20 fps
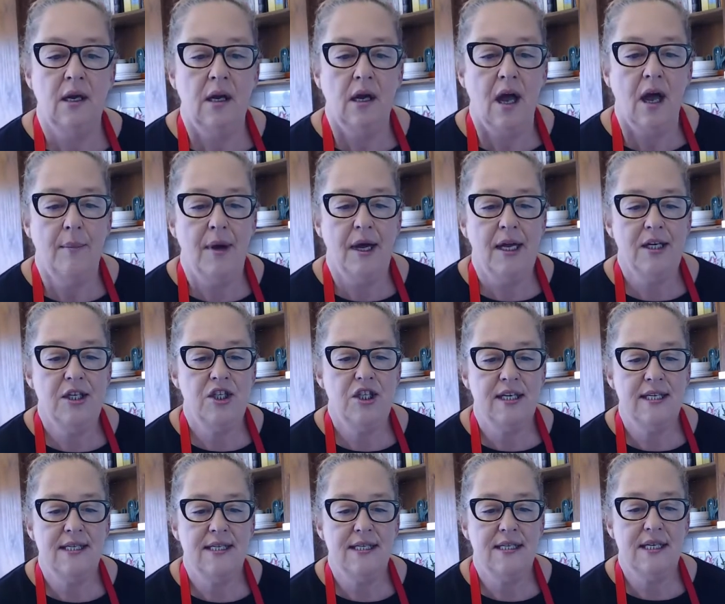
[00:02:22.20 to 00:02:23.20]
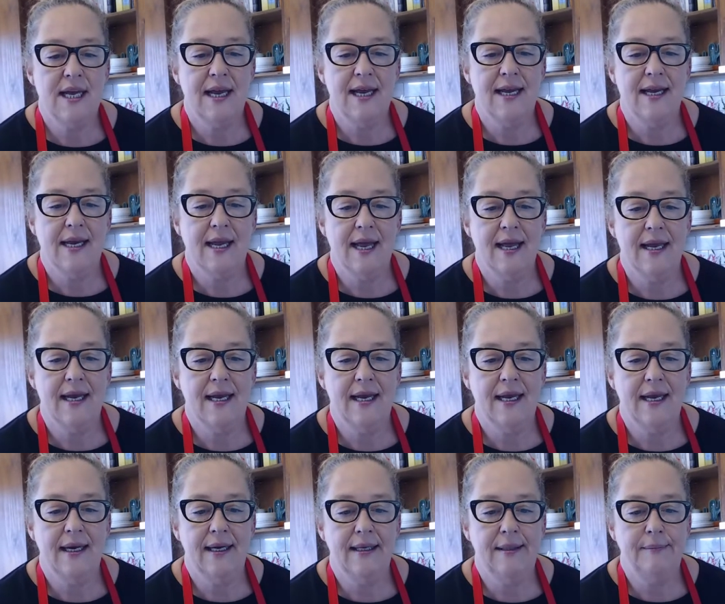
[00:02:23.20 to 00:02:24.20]
I might just take
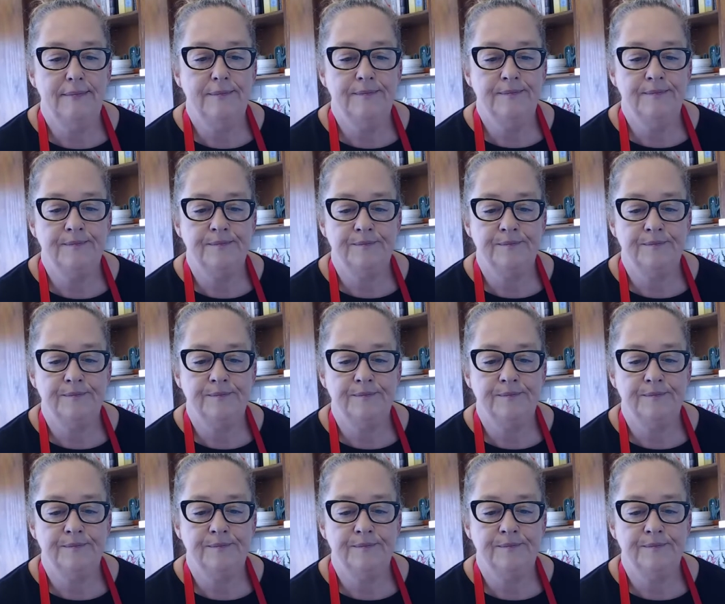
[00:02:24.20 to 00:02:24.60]
a